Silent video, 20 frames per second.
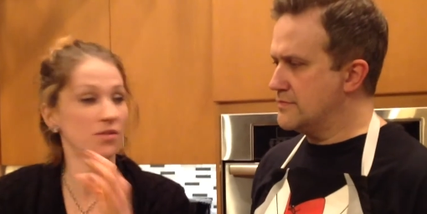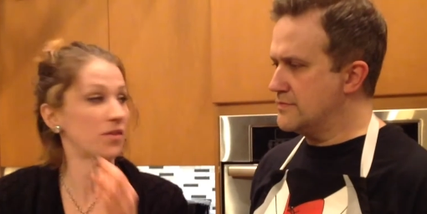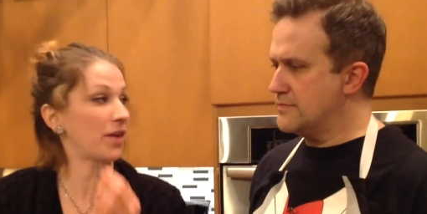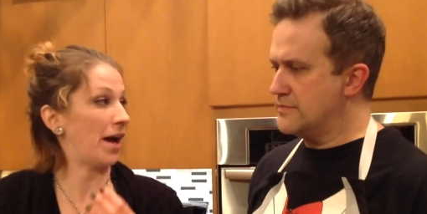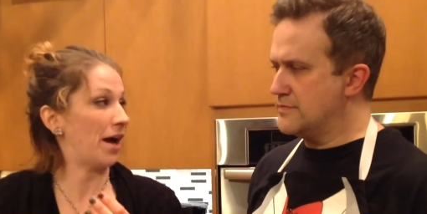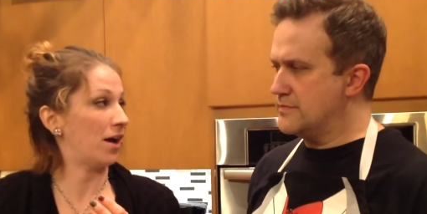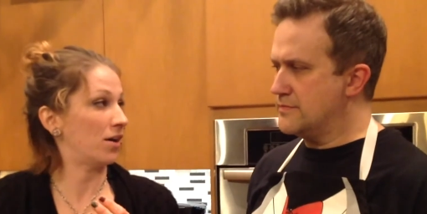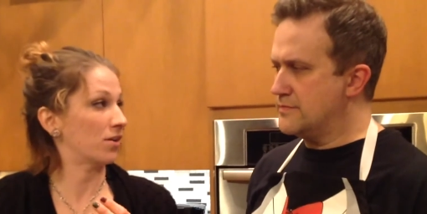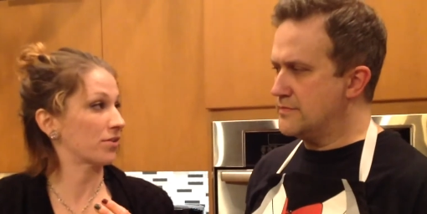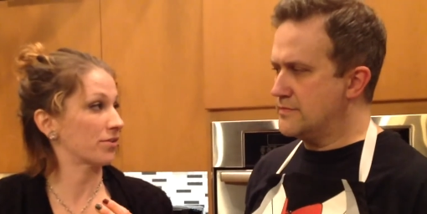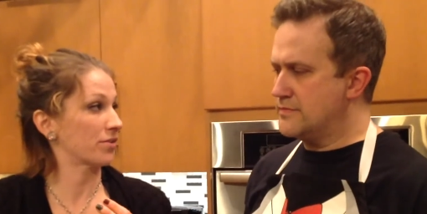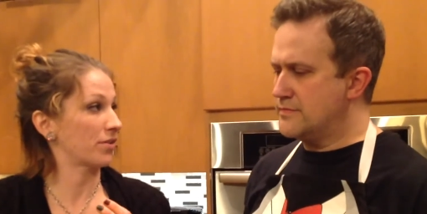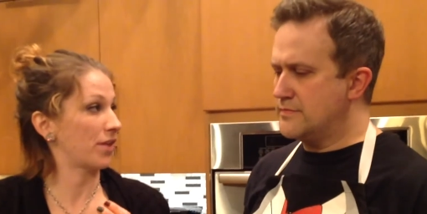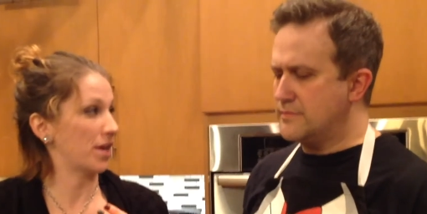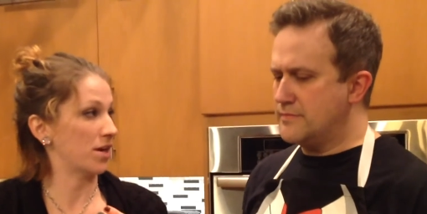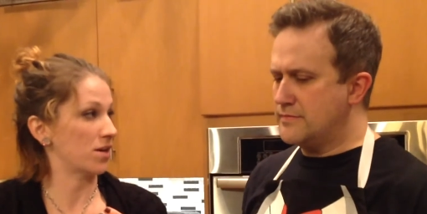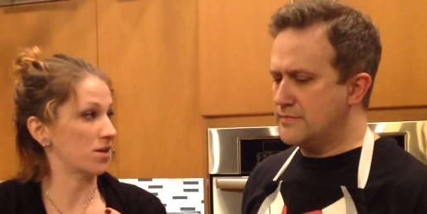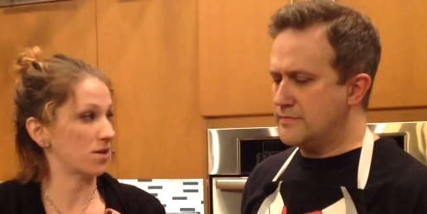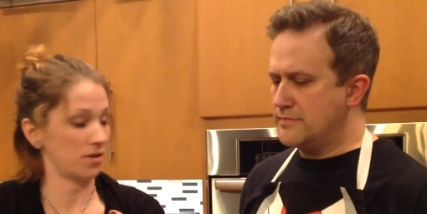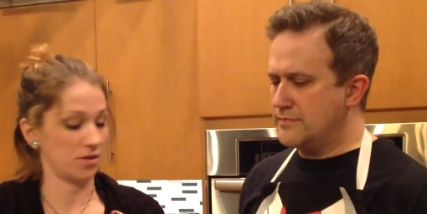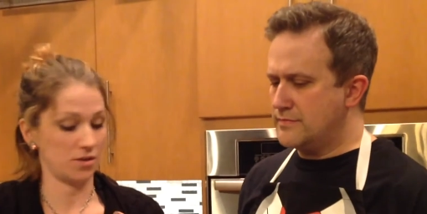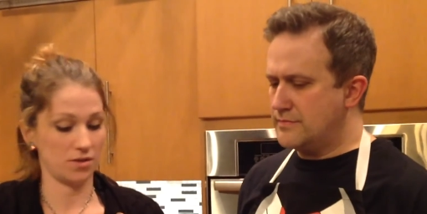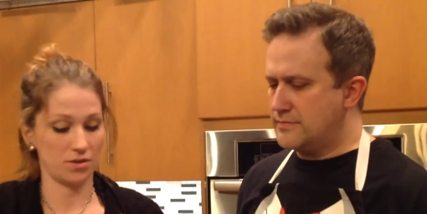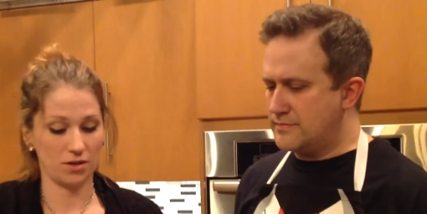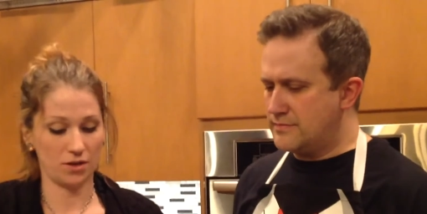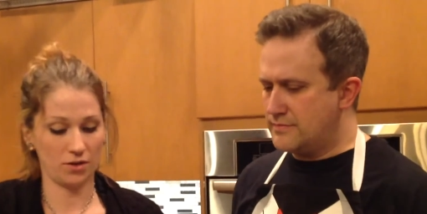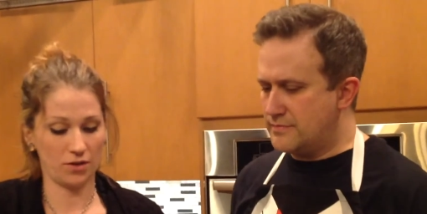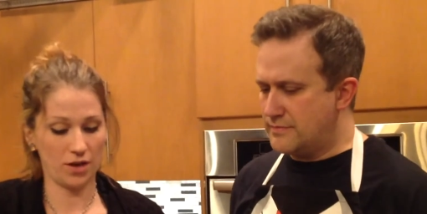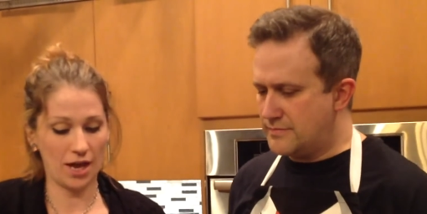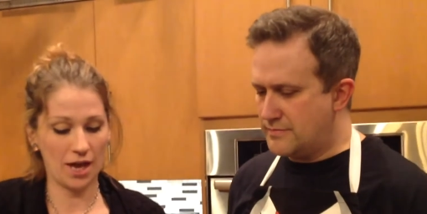Speaker 1: the outer layer.
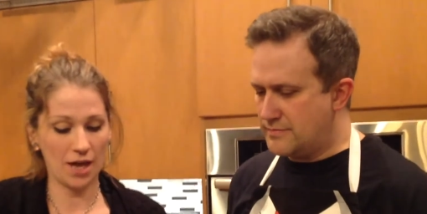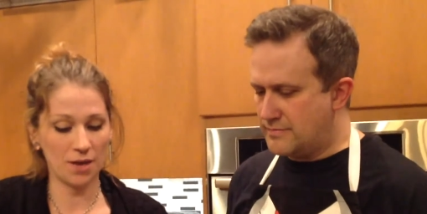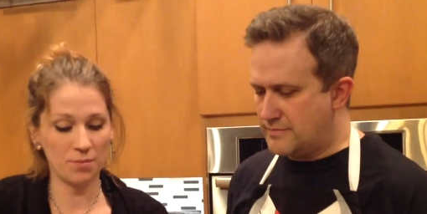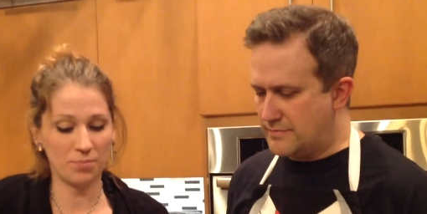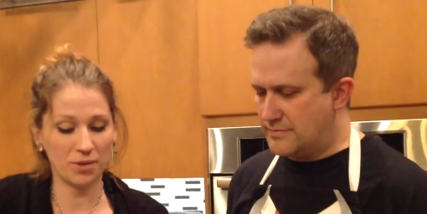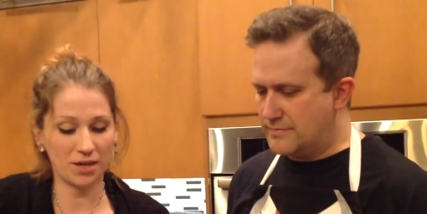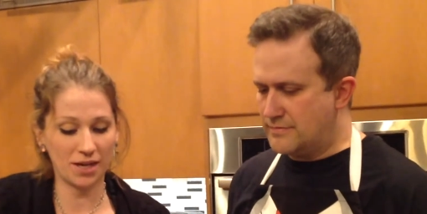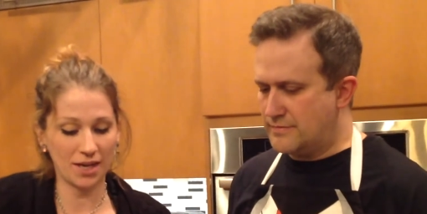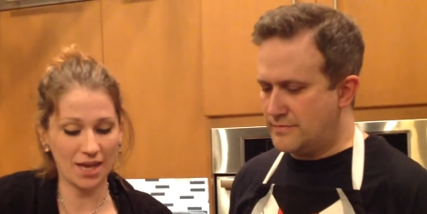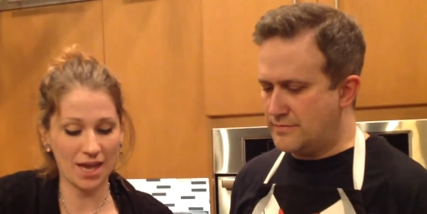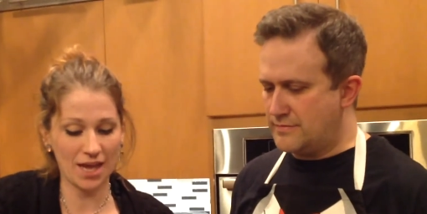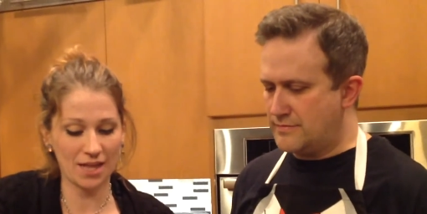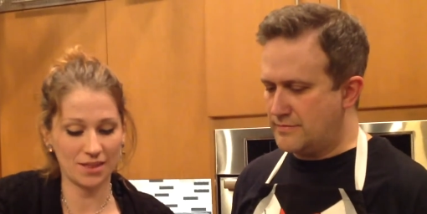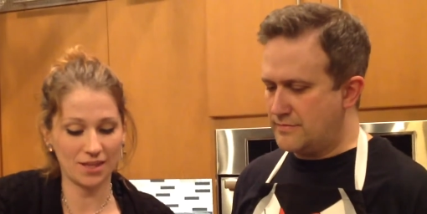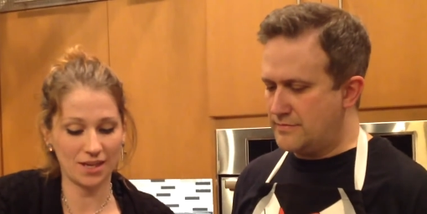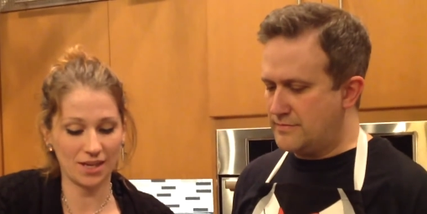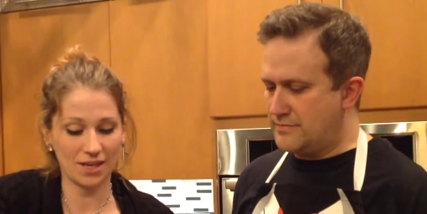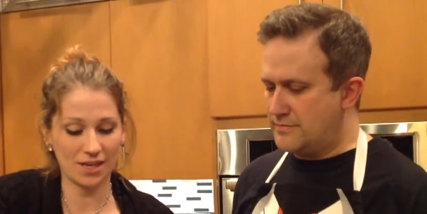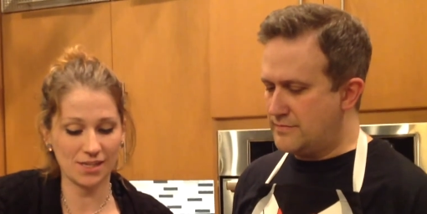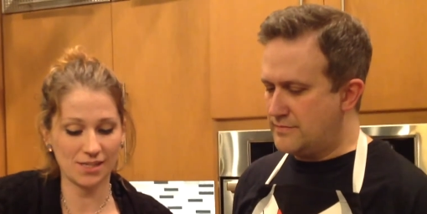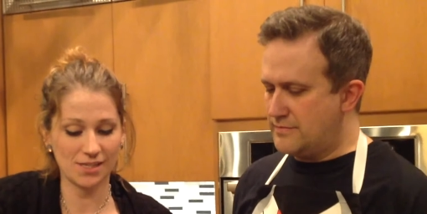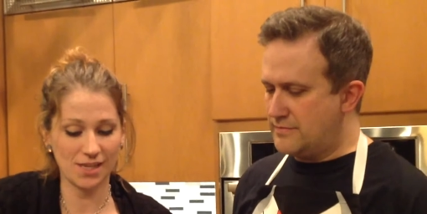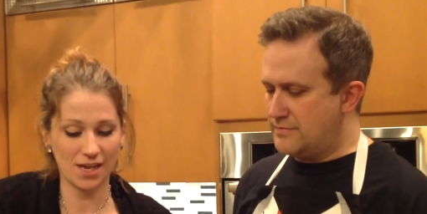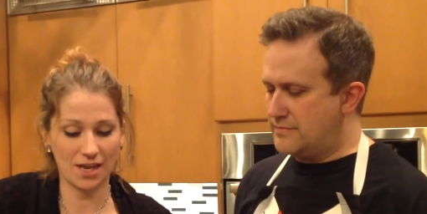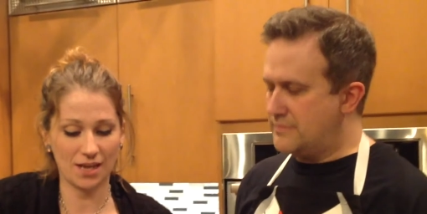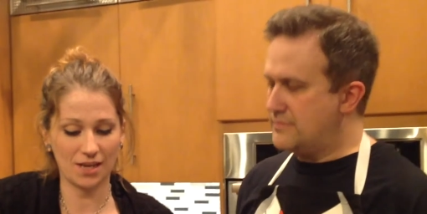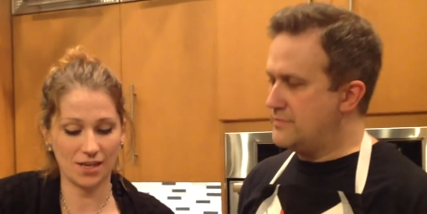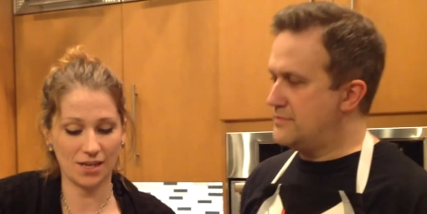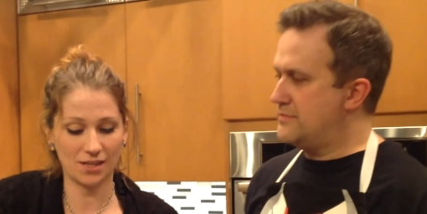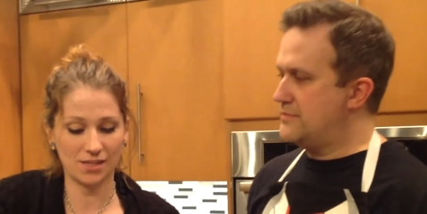Okay, but again, like I
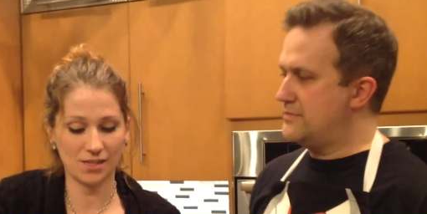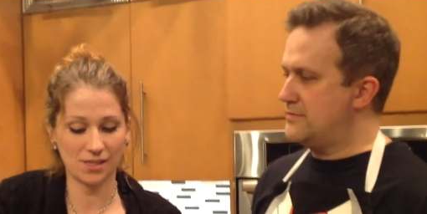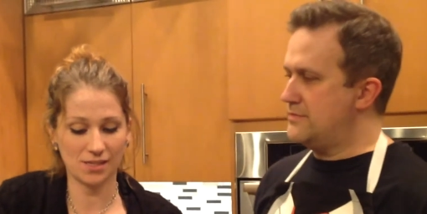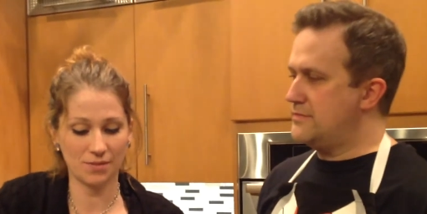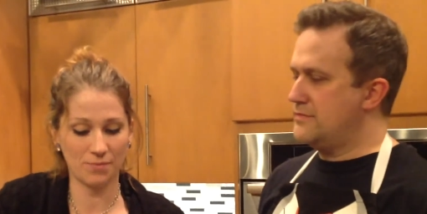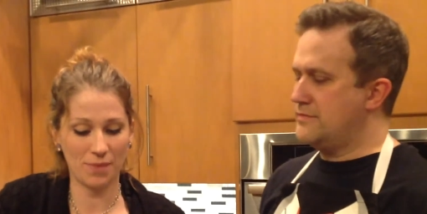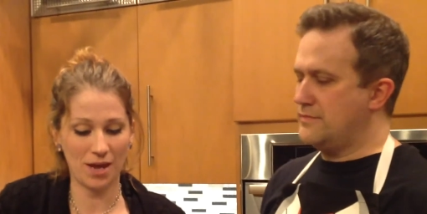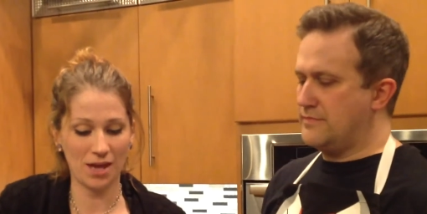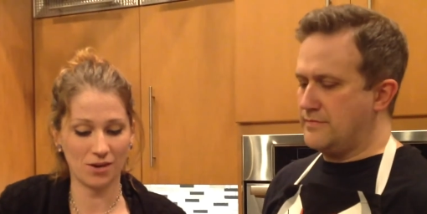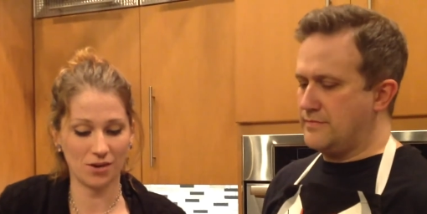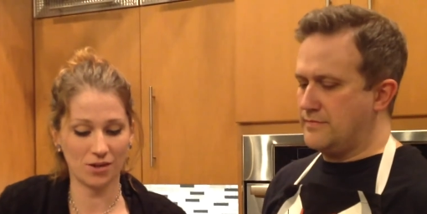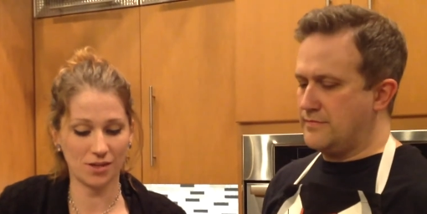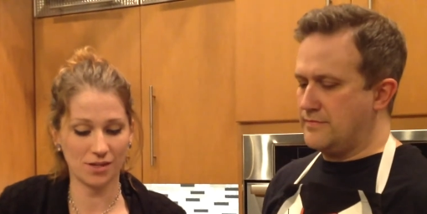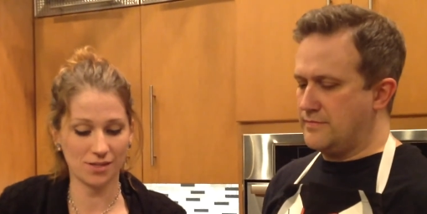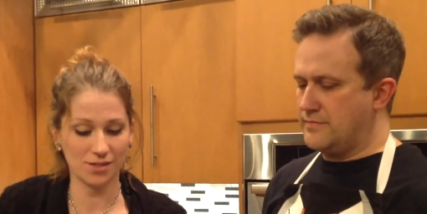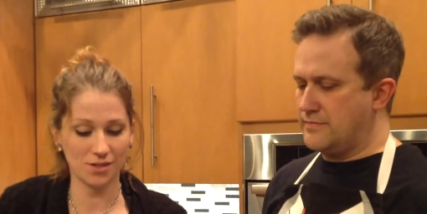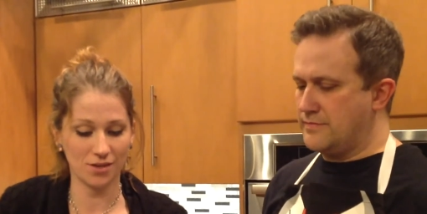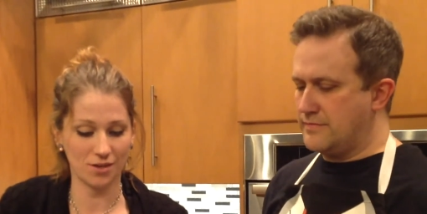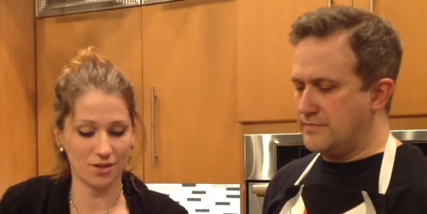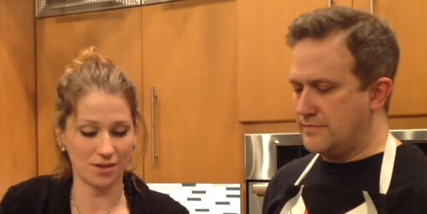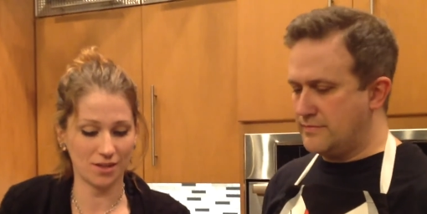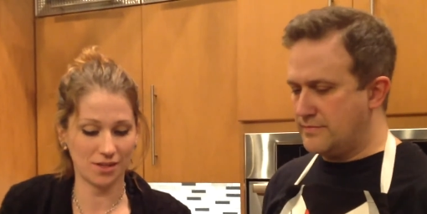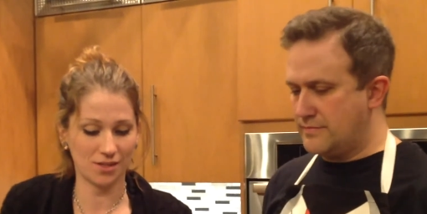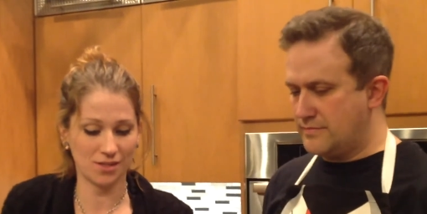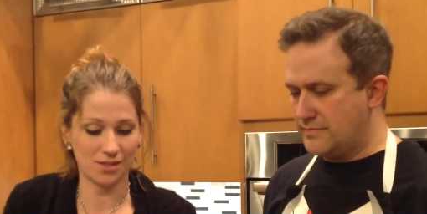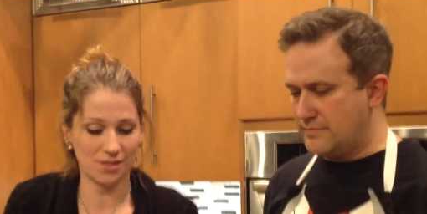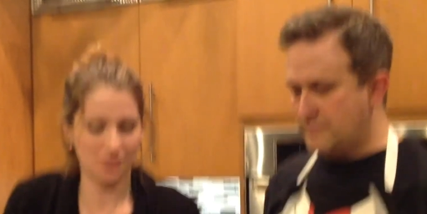said, it doesn't matter because look, it's